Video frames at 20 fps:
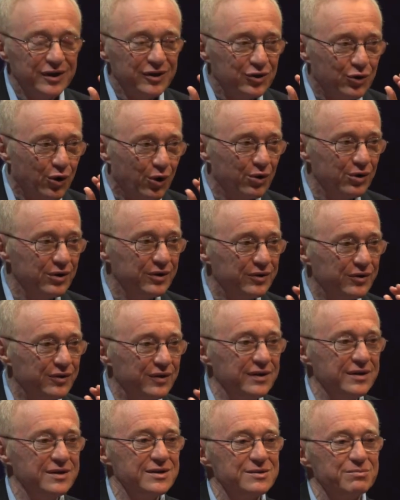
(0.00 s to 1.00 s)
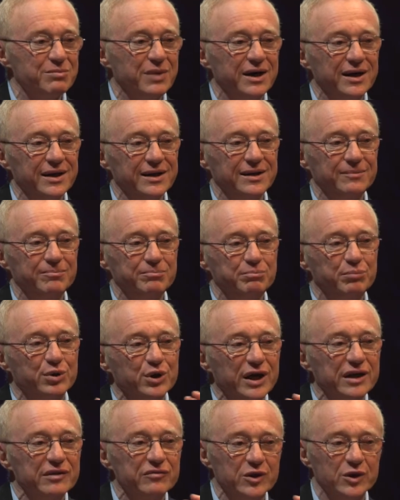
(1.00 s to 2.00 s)
call things by
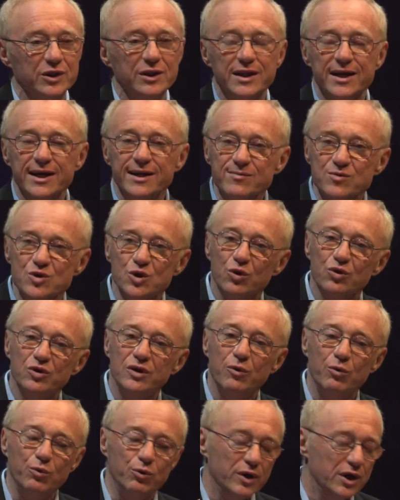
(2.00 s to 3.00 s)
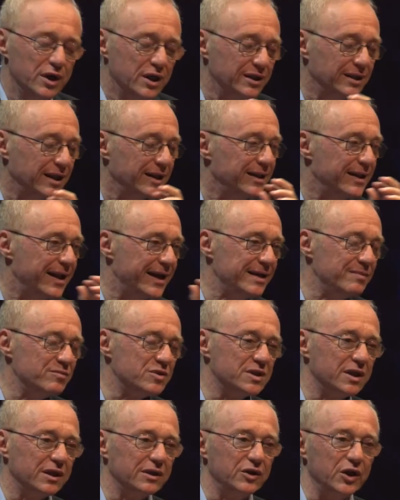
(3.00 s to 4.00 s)
private names, not the, the
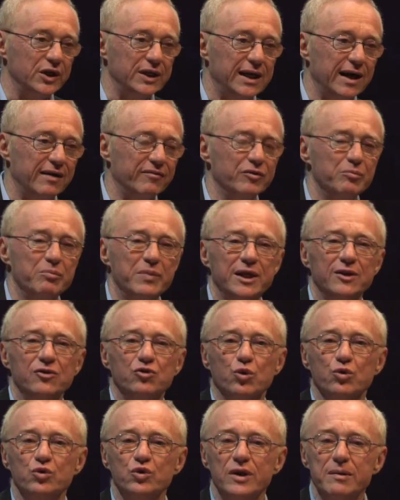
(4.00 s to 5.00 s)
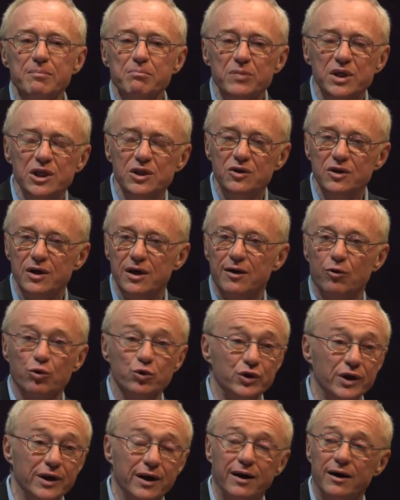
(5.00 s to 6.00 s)
names that the government or the media or
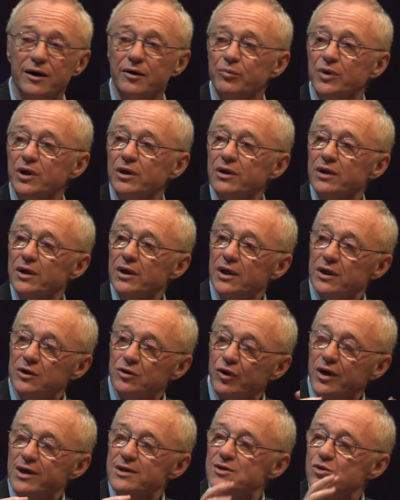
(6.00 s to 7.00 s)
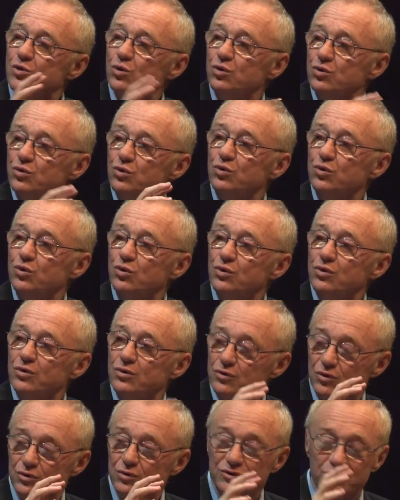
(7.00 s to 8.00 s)
the army tries to, to
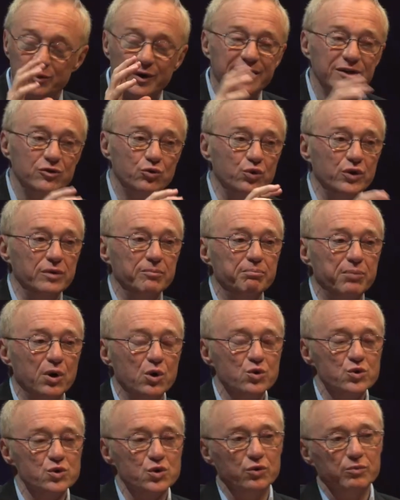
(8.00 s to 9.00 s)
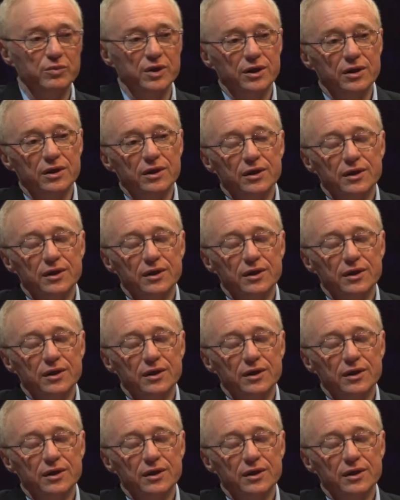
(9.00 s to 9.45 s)
try to impose on me.